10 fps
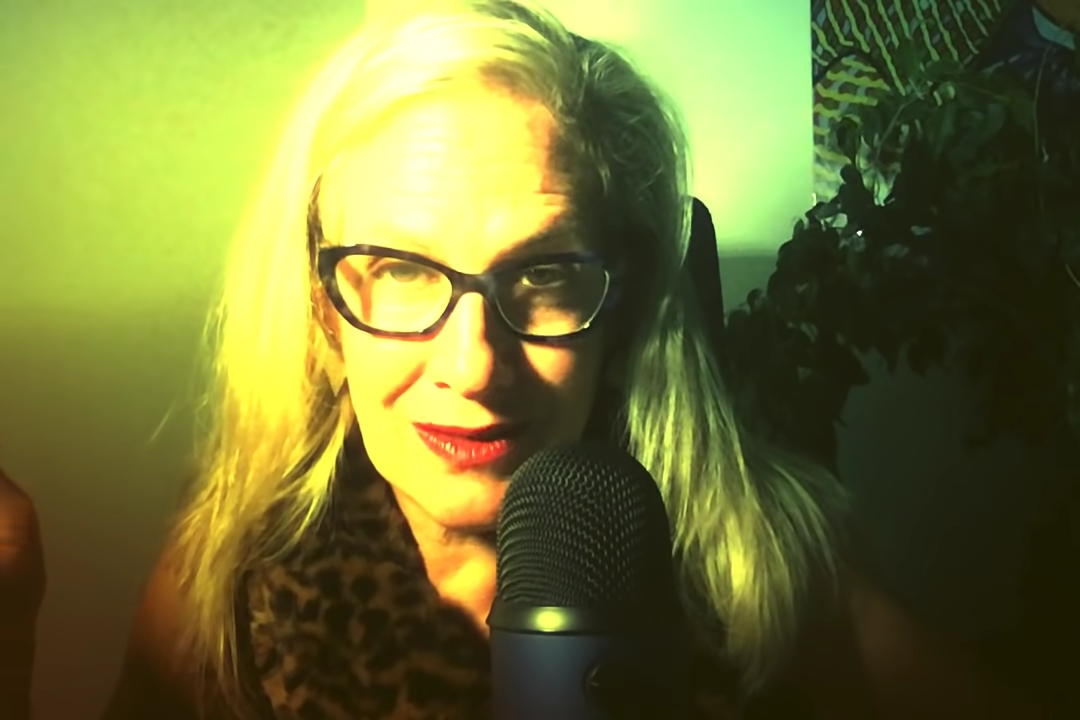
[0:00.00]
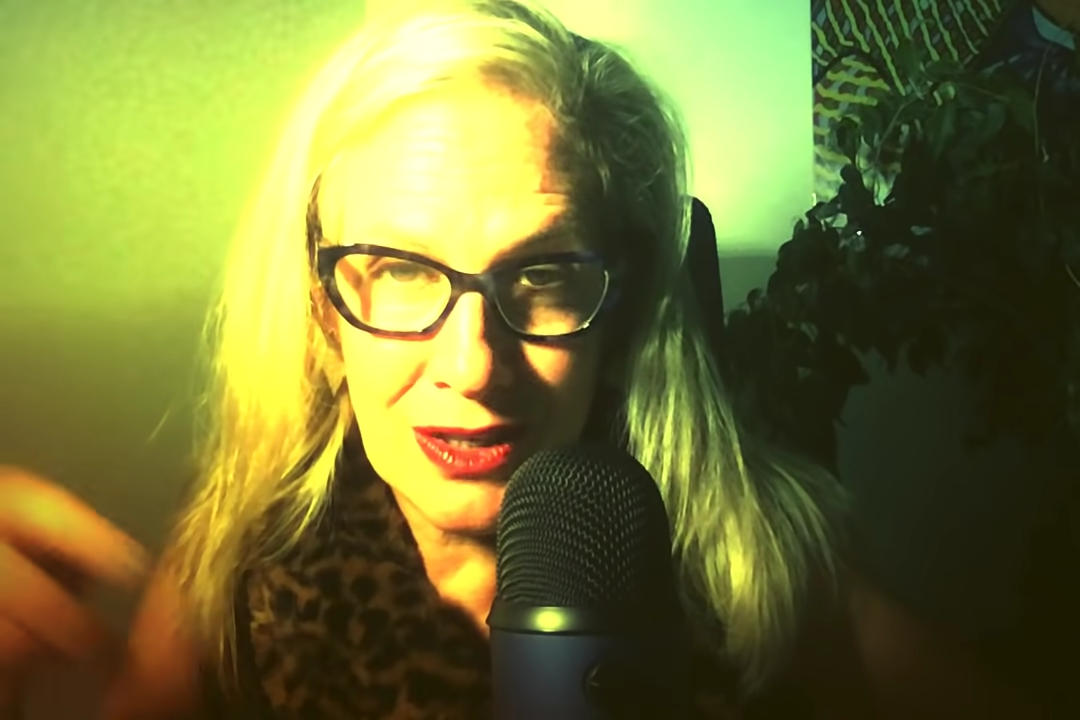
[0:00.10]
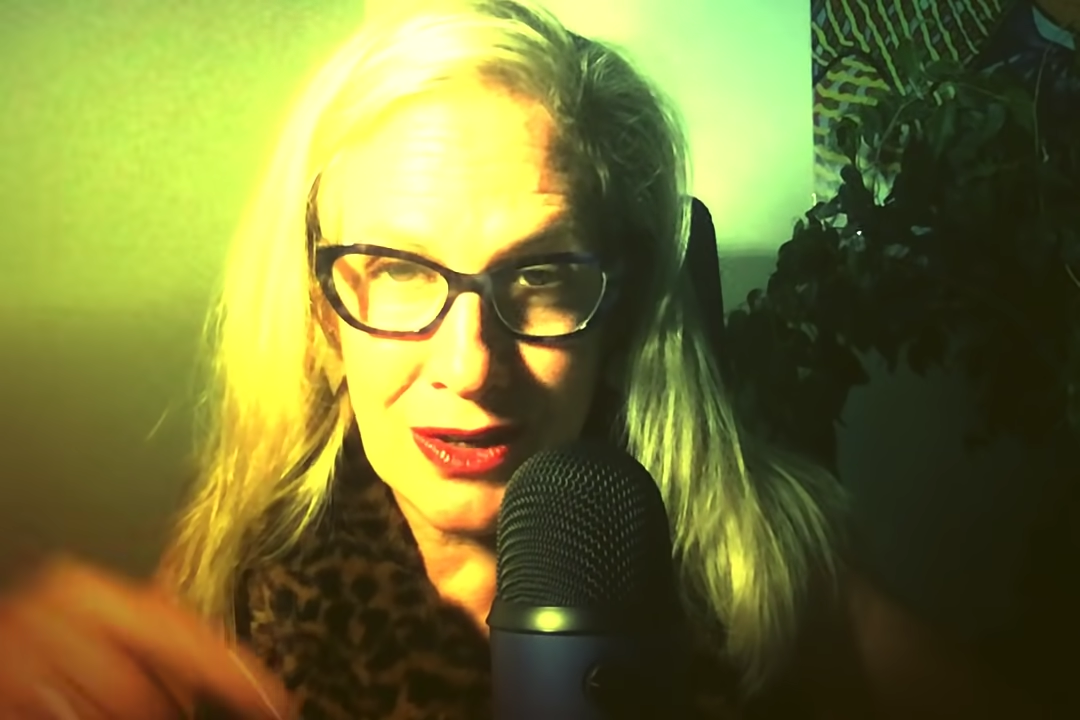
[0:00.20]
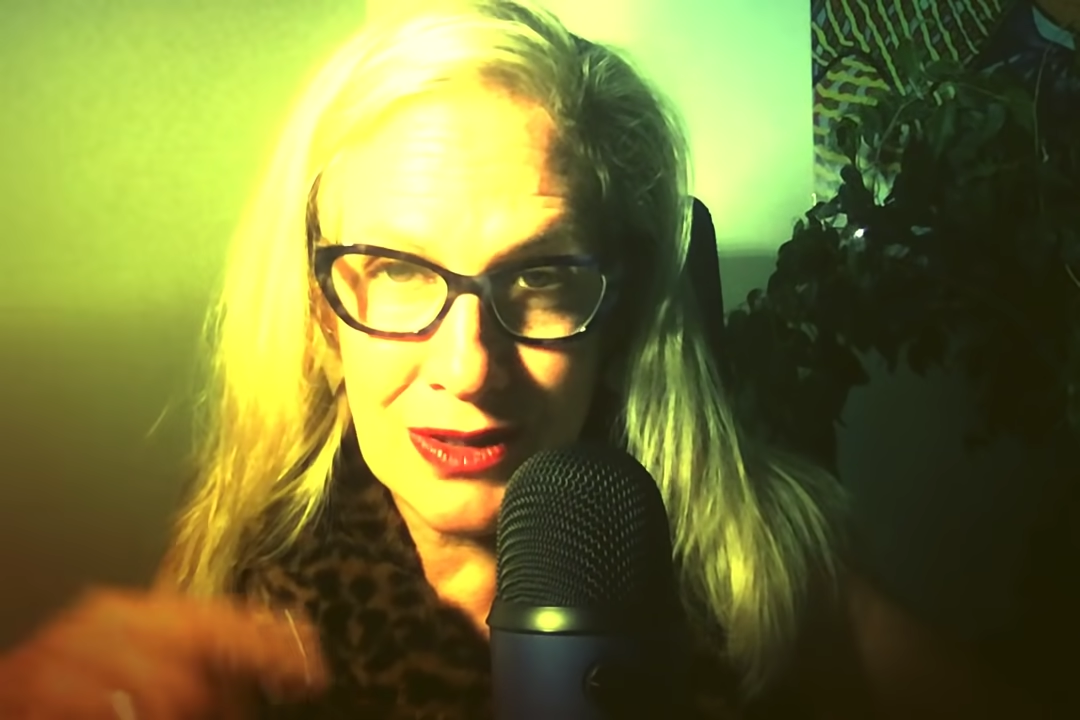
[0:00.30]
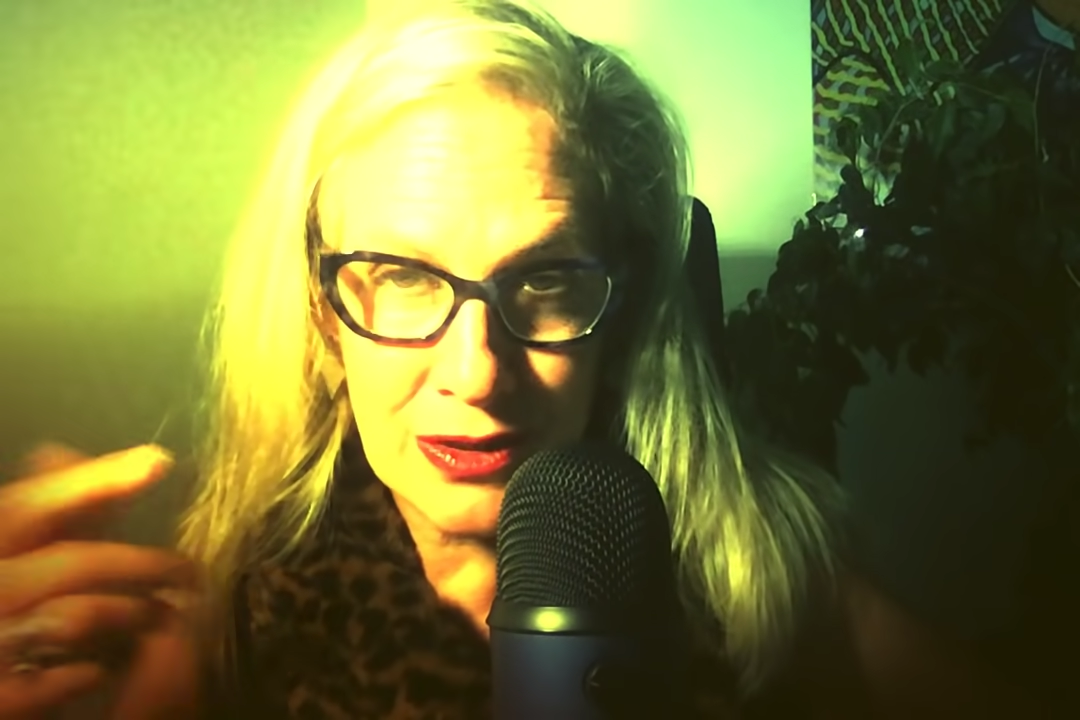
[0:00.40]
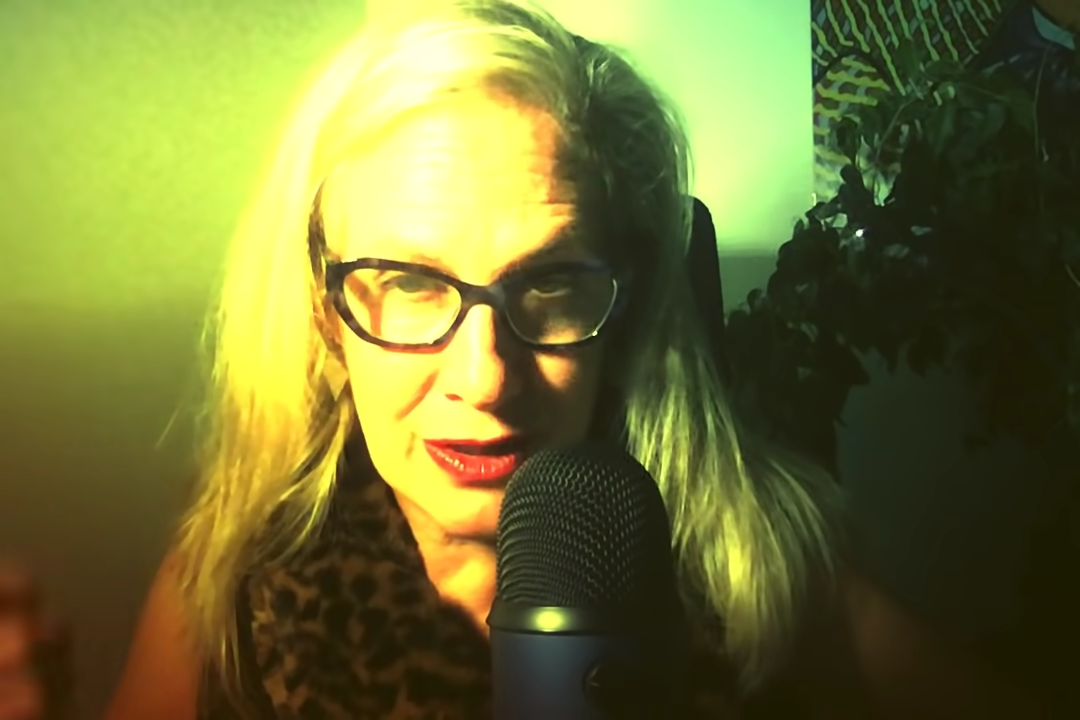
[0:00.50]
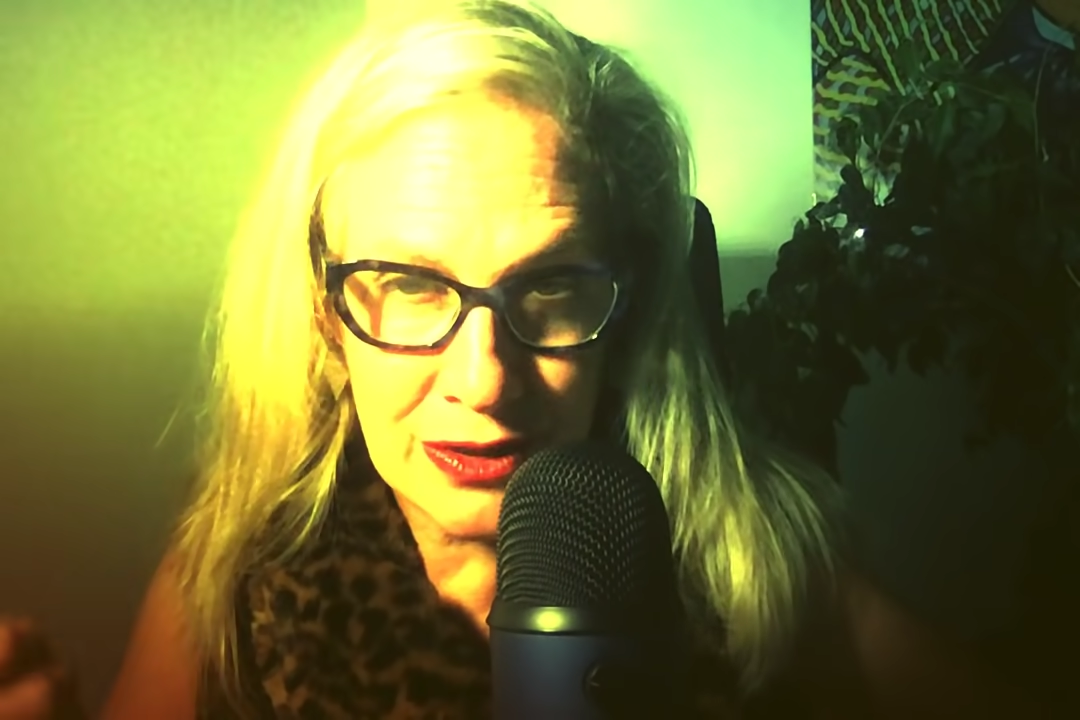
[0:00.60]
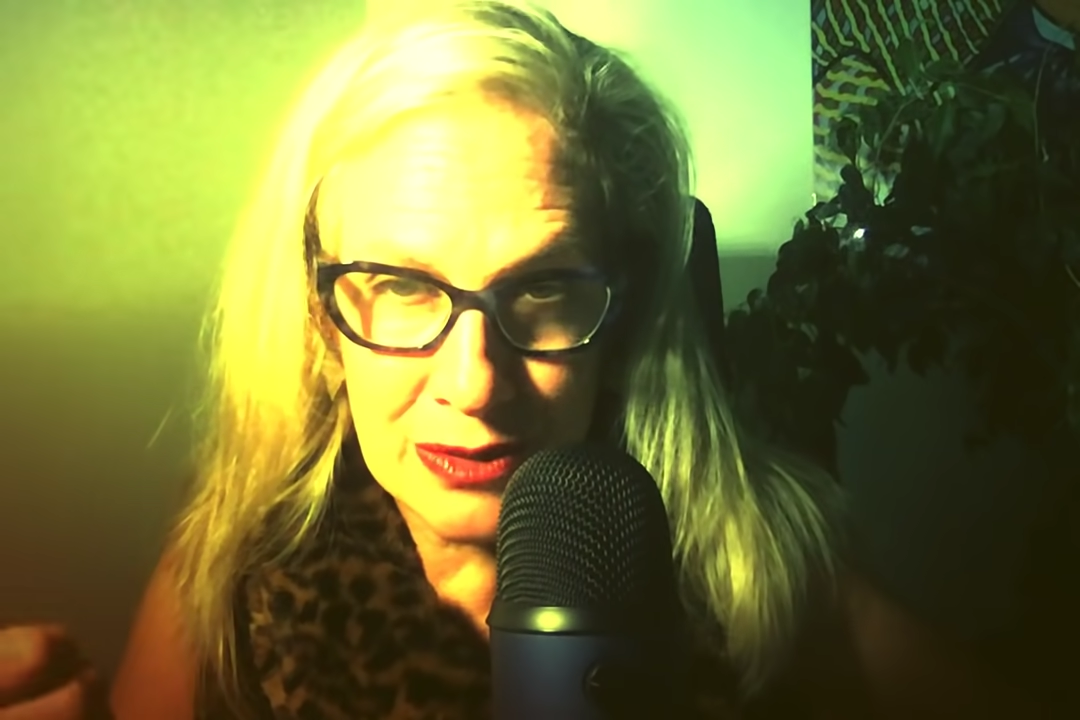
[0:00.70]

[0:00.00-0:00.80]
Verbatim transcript: you know, either kills